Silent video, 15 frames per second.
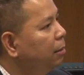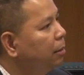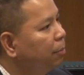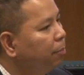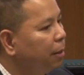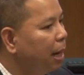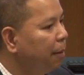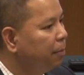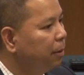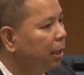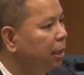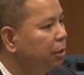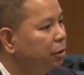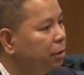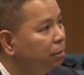The
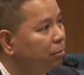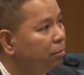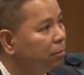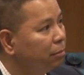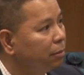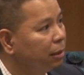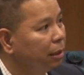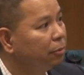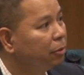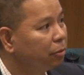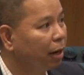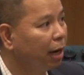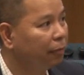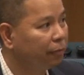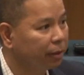population
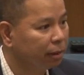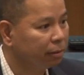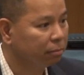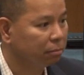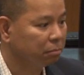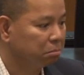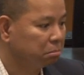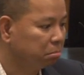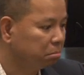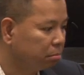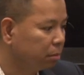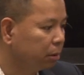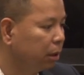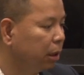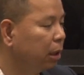demographic,
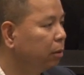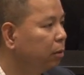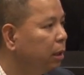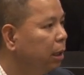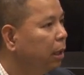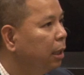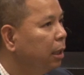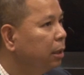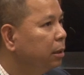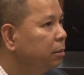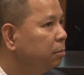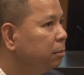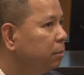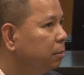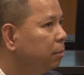you know,
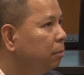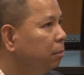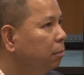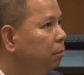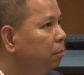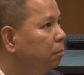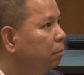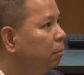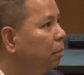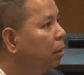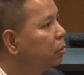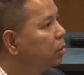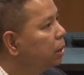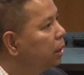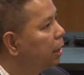
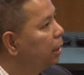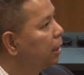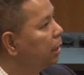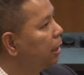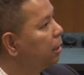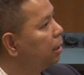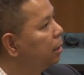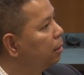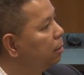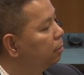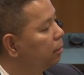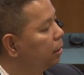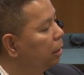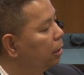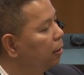mostly in
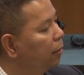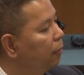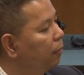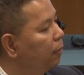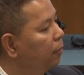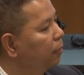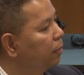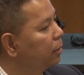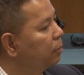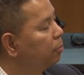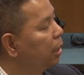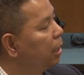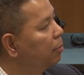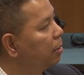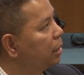the, you know, it, it's
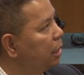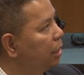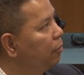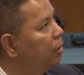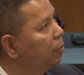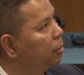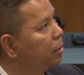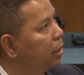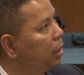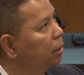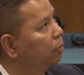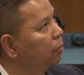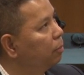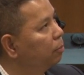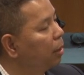probably about
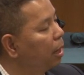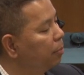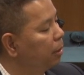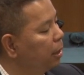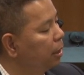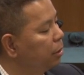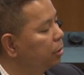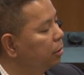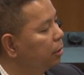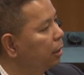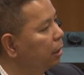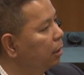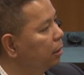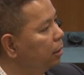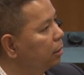70% of the population
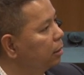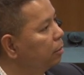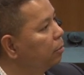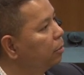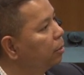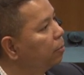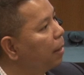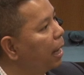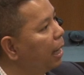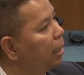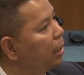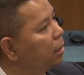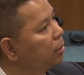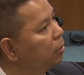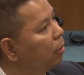is the, the
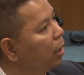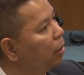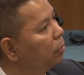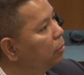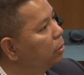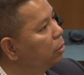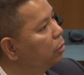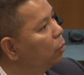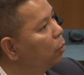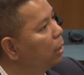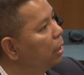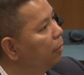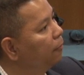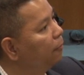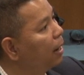band is around
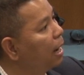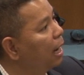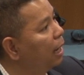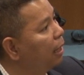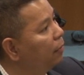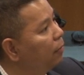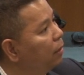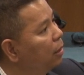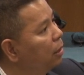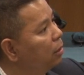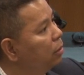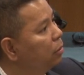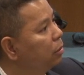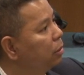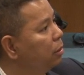25
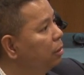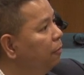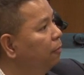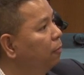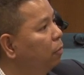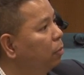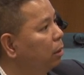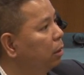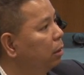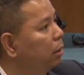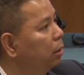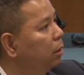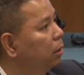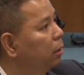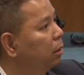to 34.
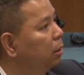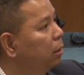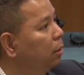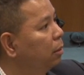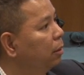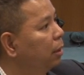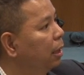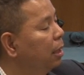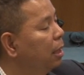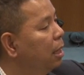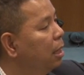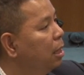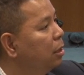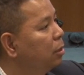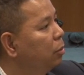Okay,
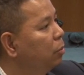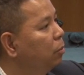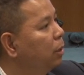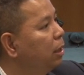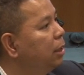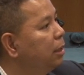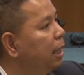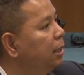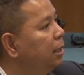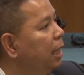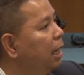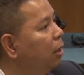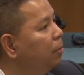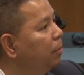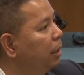so what does that
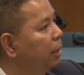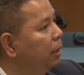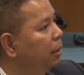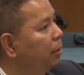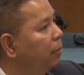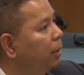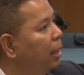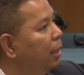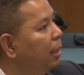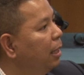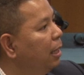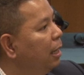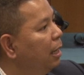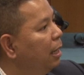tell me, right?